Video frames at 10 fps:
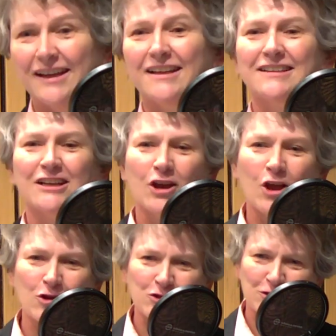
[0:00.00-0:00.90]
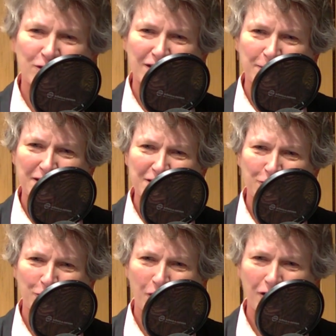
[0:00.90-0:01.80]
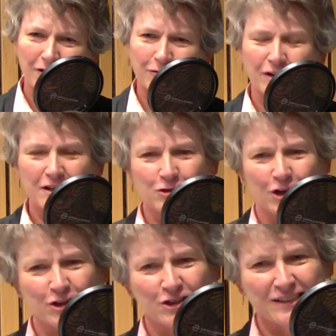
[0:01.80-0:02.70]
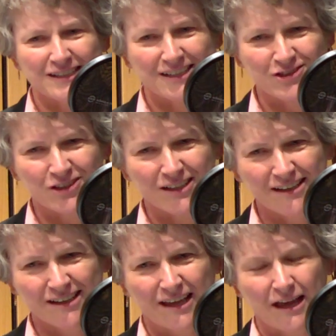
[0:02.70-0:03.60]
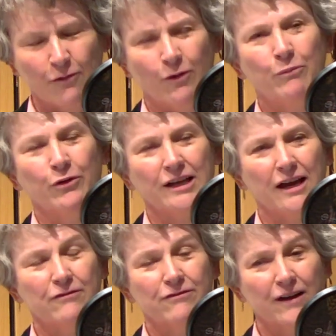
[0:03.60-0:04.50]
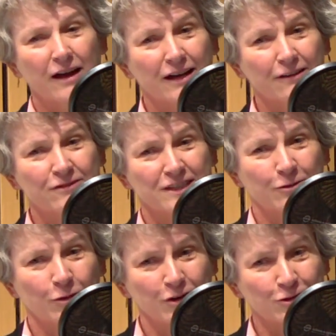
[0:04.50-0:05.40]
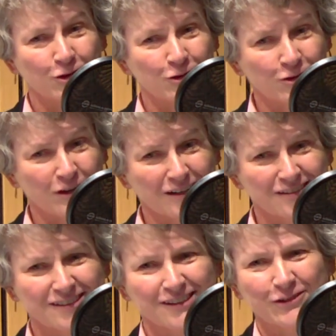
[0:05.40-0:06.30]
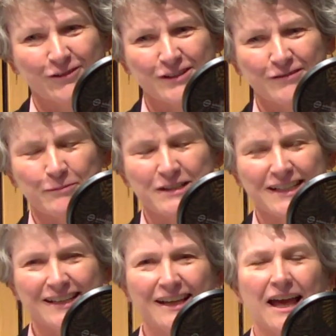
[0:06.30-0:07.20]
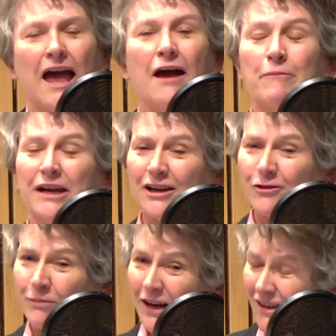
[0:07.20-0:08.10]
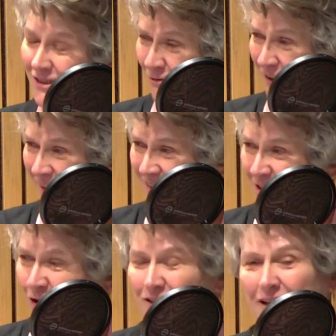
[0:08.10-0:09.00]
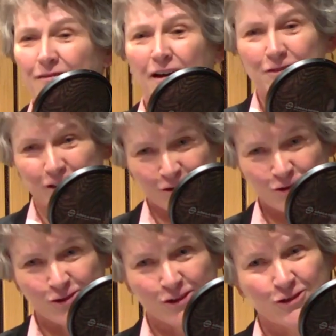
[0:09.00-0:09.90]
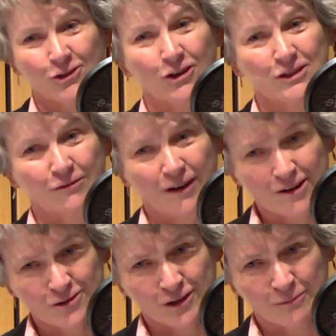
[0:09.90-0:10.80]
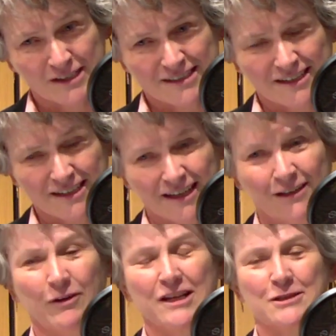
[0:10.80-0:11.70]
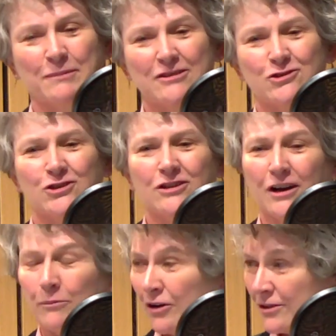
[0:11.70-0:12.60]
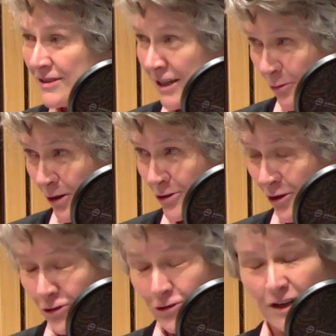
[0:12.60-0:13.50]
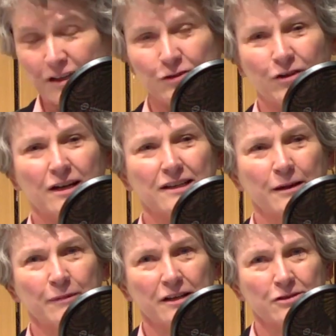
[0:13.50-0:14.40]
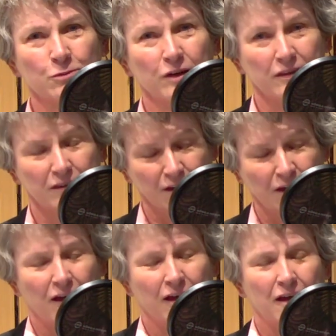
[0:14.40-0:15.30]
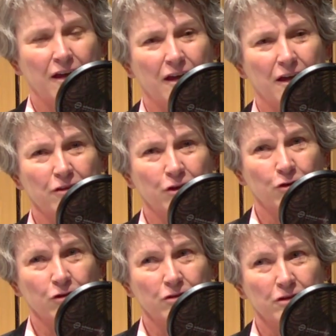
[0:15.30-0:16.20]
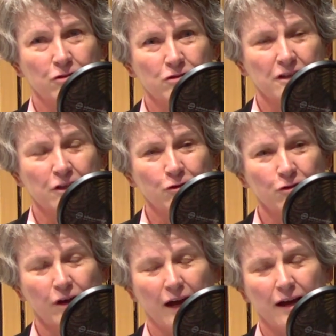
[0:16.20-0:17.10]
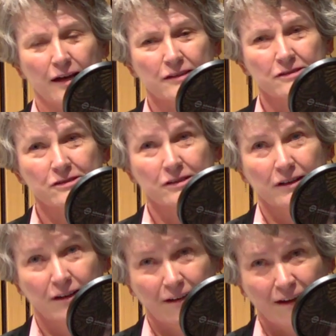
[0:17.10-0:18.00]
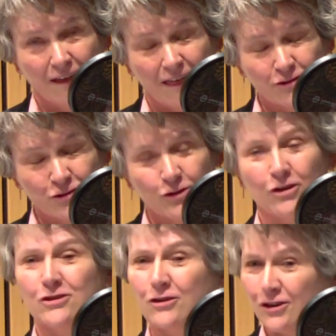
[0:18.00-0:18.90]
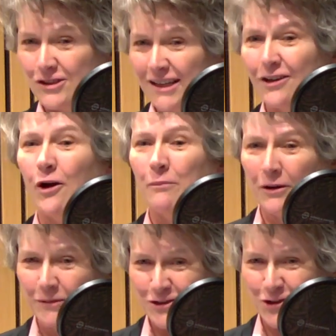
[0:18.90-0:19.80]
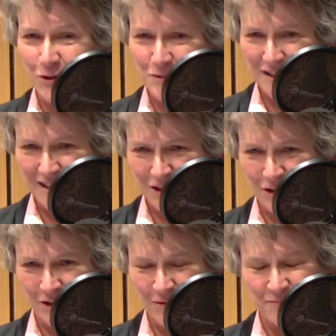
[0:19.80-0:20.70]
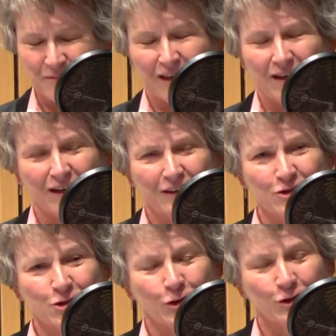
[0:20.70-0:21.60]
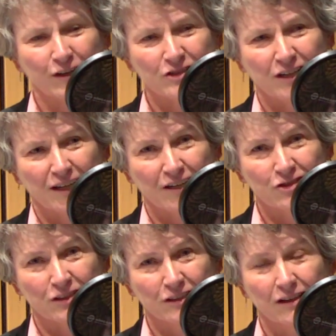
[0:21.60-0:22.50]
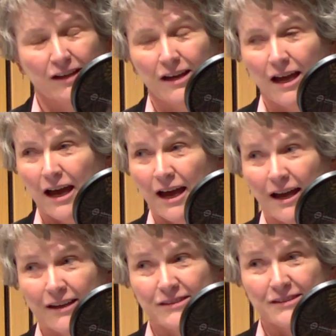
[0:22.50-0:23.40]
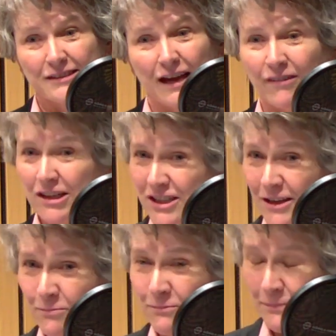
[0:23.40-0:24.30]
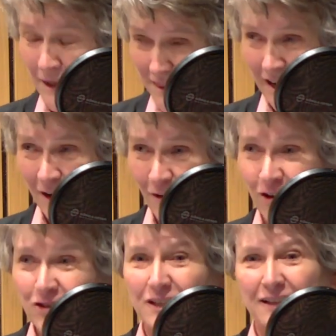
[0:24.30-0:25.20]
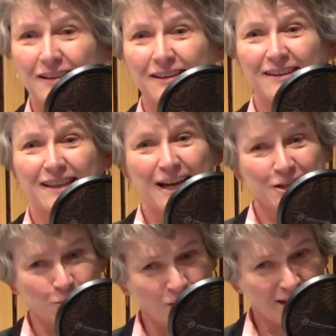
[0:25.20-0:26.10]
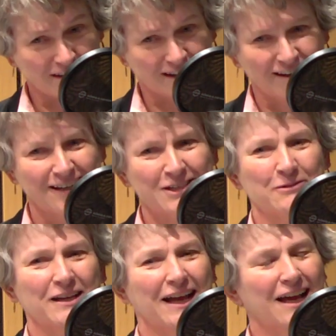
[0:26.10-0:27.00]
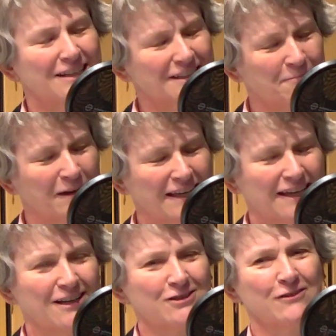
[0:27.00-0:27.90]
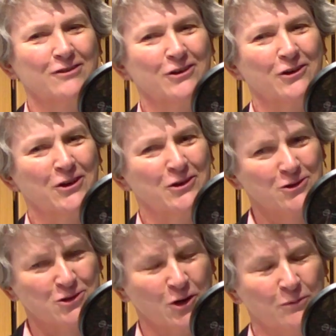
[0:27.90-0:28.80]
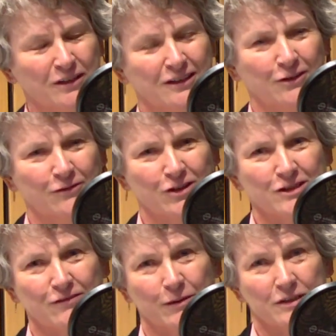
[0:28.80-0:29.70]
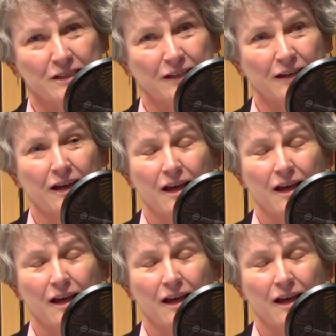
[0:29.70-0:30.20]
Did lots of little bits of work, research and teaching. At one point I had 5 0-hours contracts at the University of Aberdeen. But because of that, I got to give evidence to the Scottish Affairs Committee in Westminster about 0-hours contracts for academics with the union UCU. And 2013, I got a permanent job as a lecturer in the School of Education. And I've actually been there until last week. And last week I handed in my key because I've now got a new job at the University of Aberdeen.